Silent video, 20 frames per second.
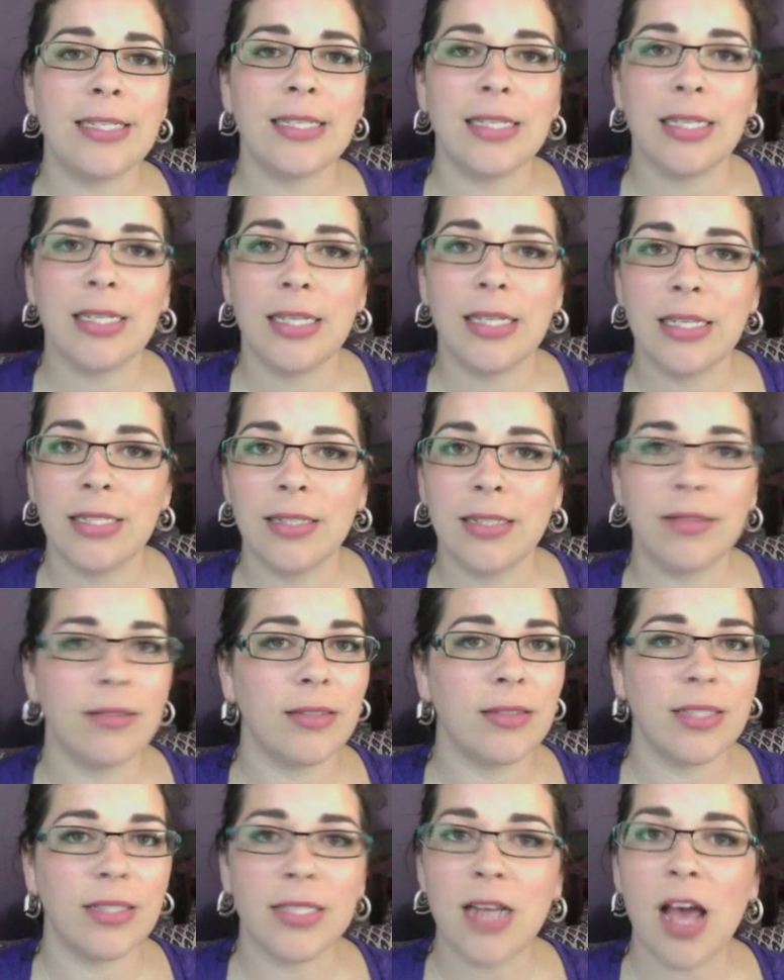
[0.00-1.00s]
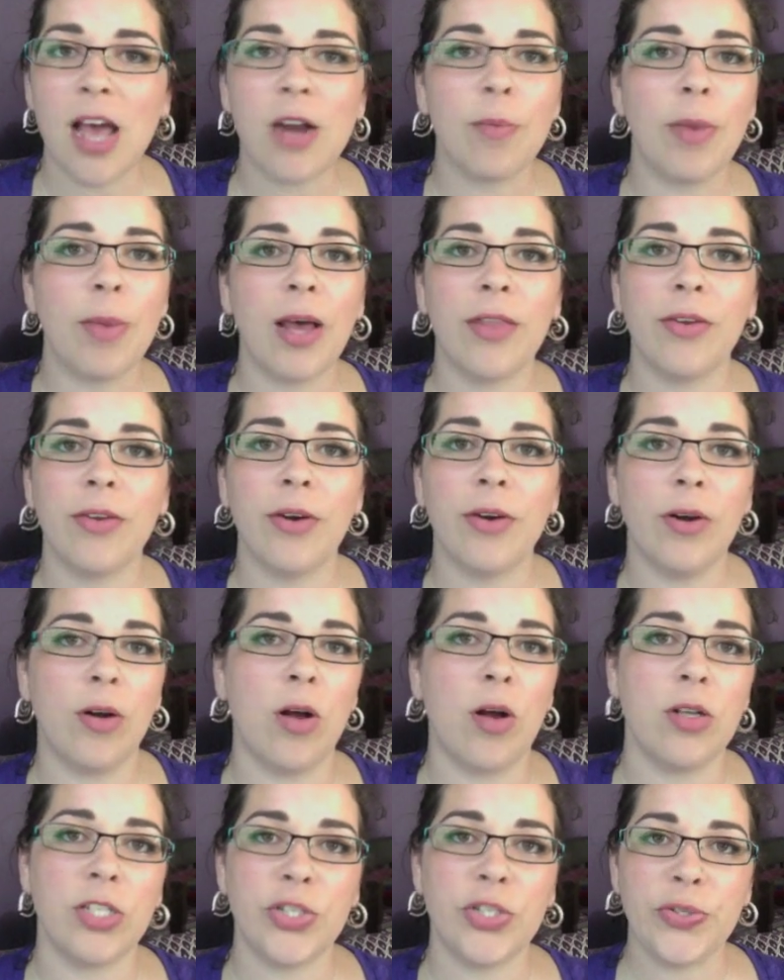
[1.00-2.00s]
It's not a bother at all
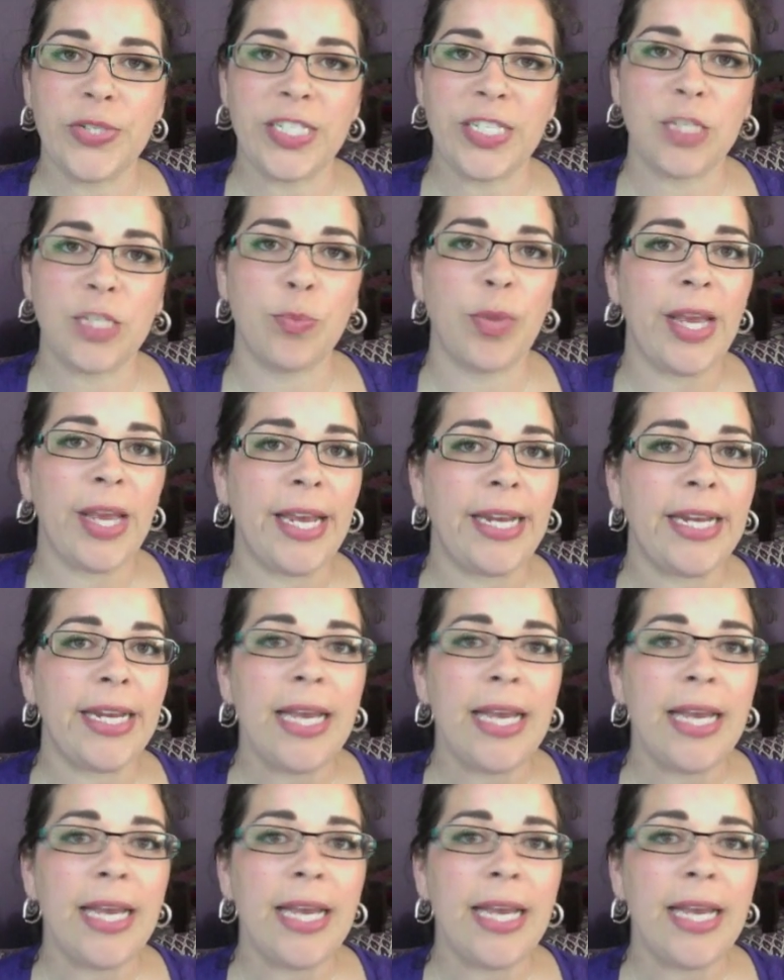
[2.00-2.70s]
to explain